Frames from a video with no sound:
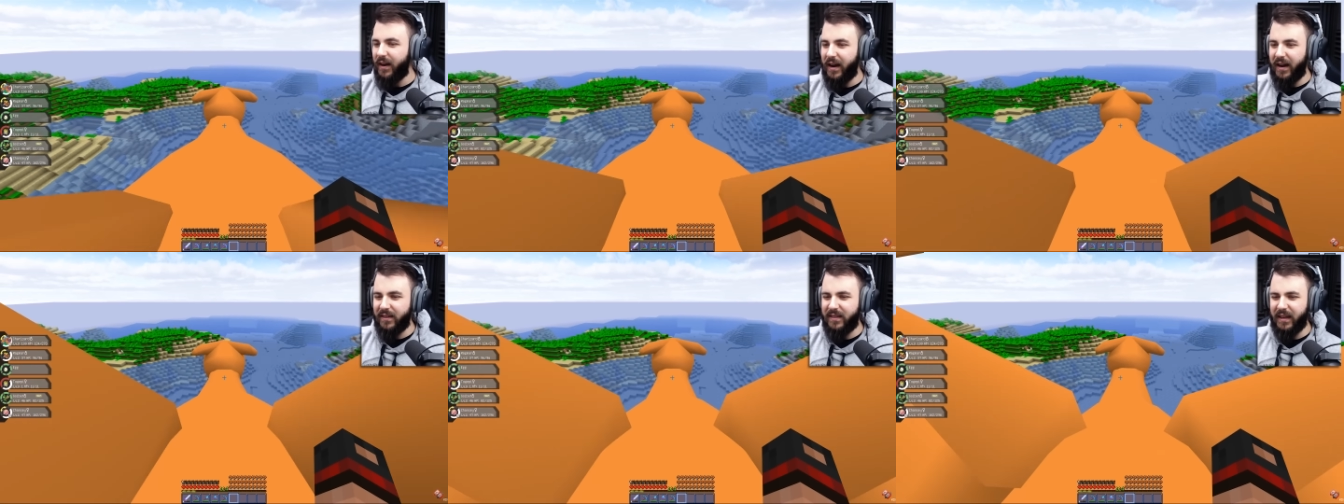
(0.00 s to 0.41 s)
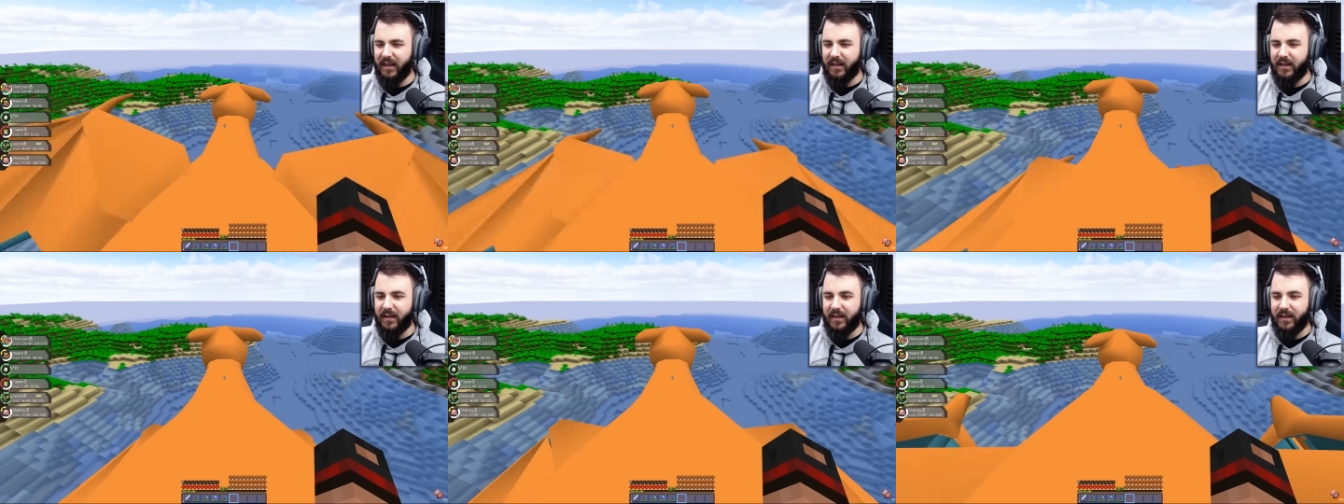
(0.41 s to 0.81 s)
I
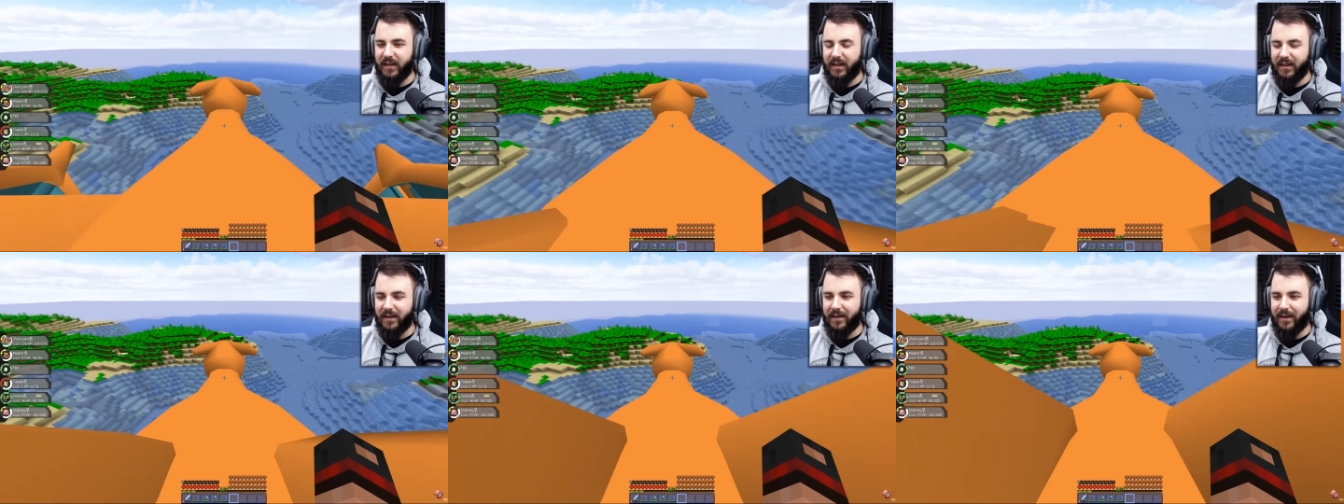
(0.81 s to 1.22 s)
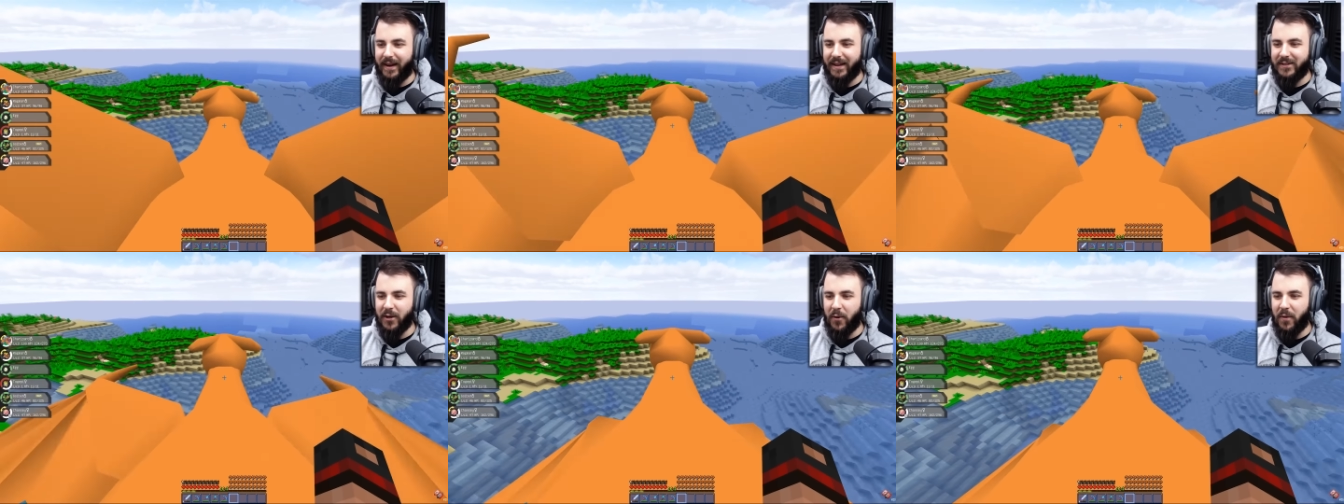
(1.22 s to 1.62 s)
think.
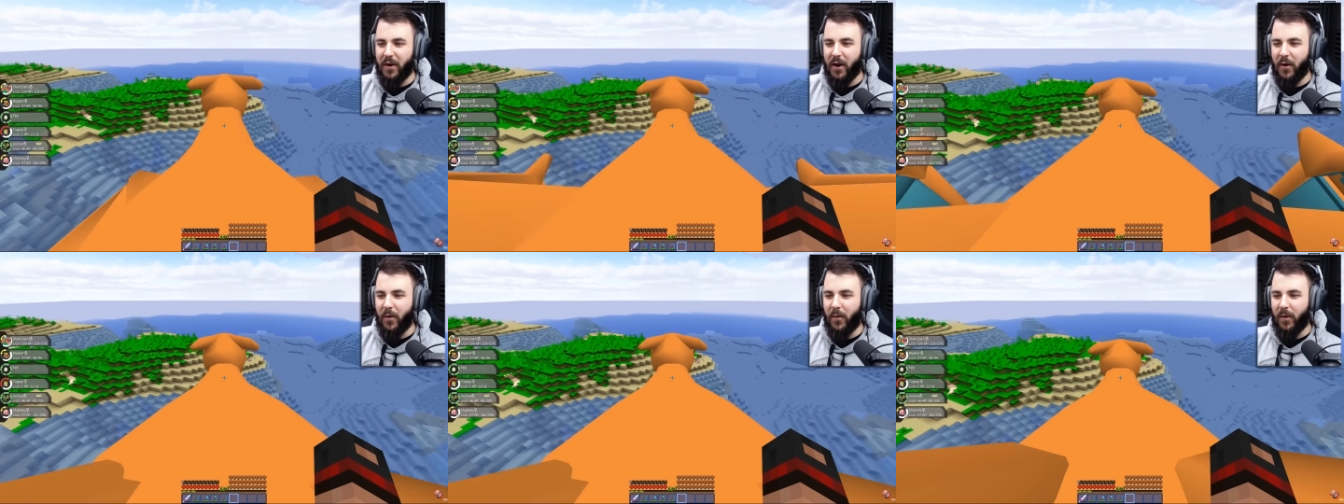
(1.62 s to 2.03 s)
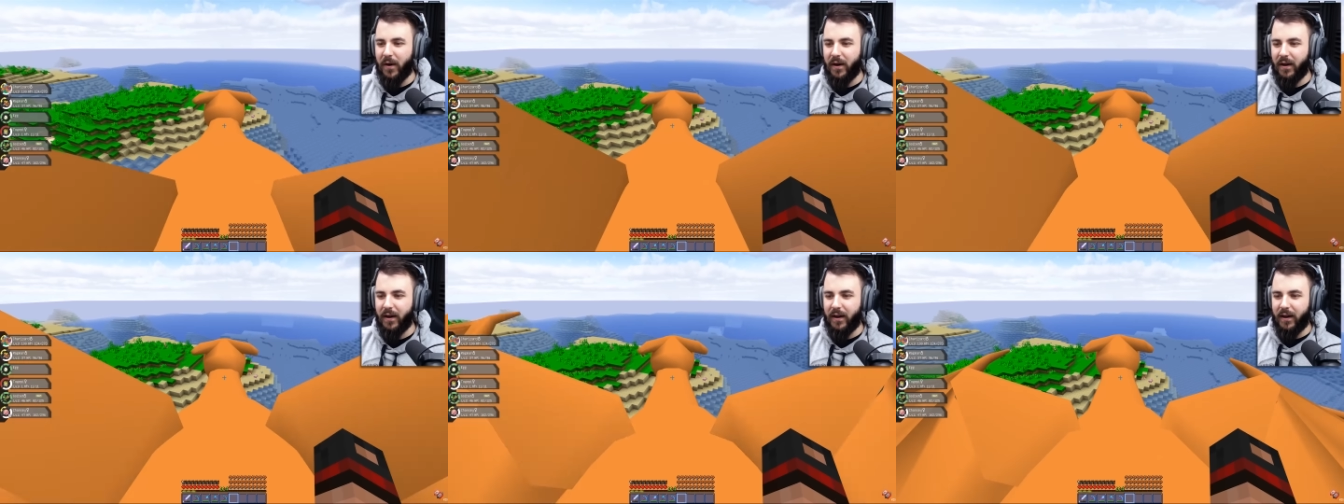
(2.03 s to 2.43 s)
I don't know.
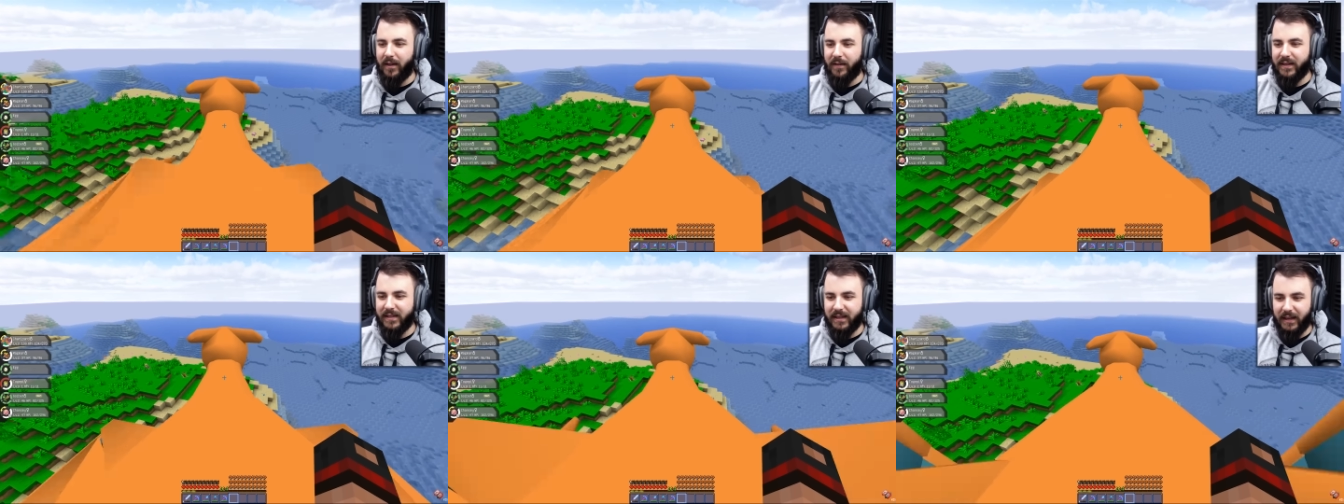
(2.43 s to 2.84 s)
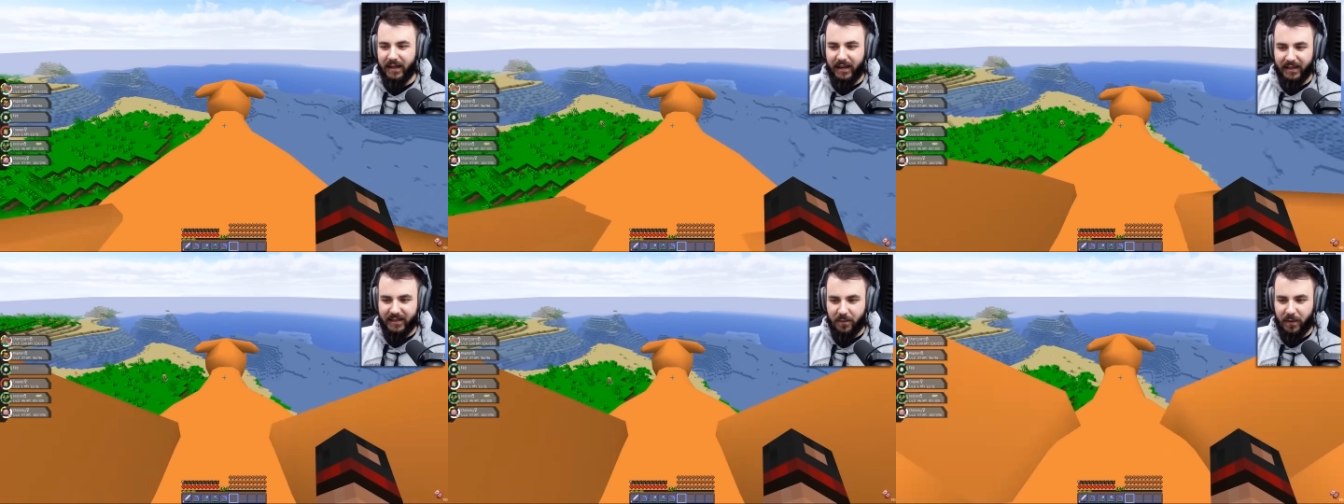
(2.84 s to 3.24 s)
There's an
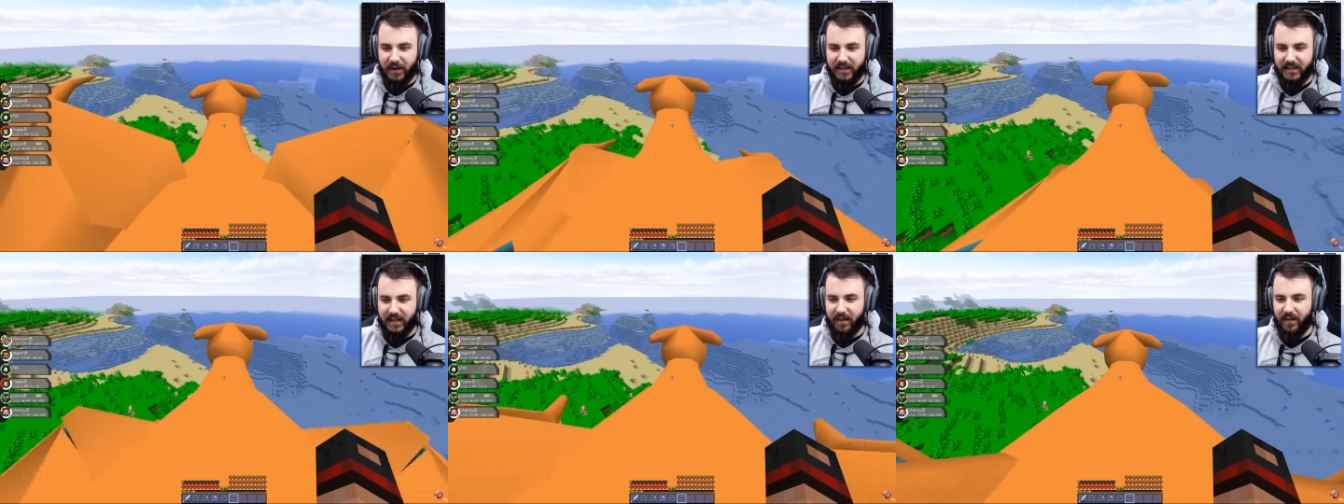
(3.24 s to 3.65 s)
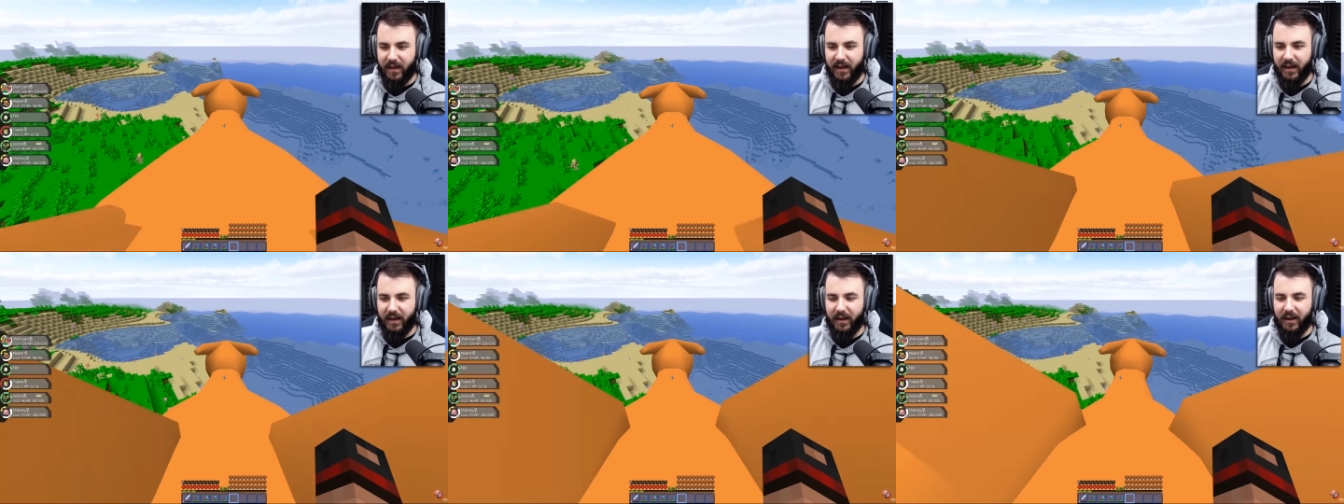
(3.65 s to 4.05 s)
Electabuzz down
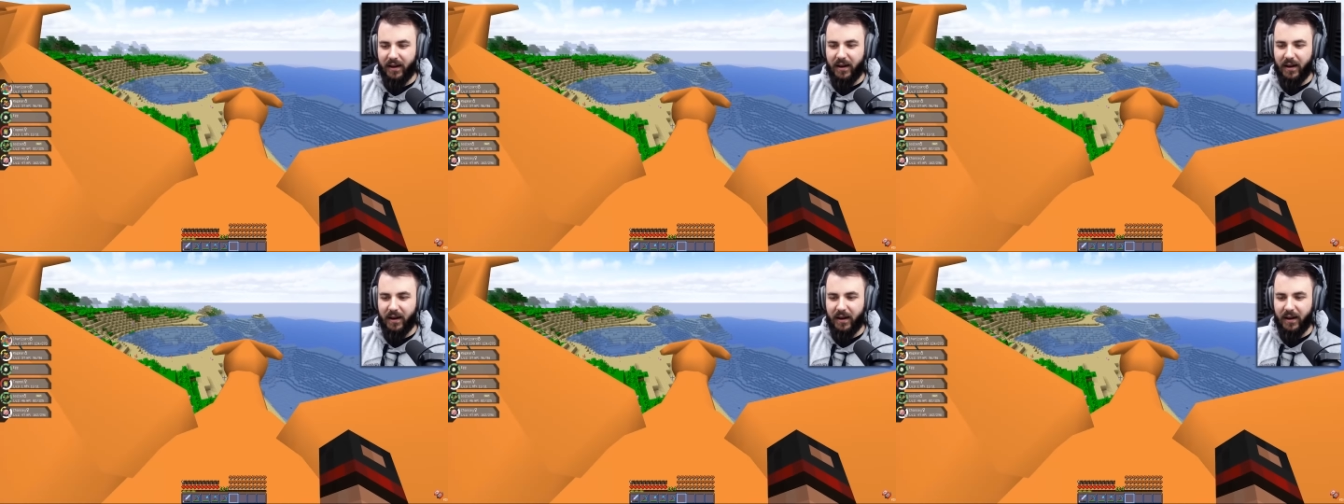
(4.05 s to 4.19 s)
there.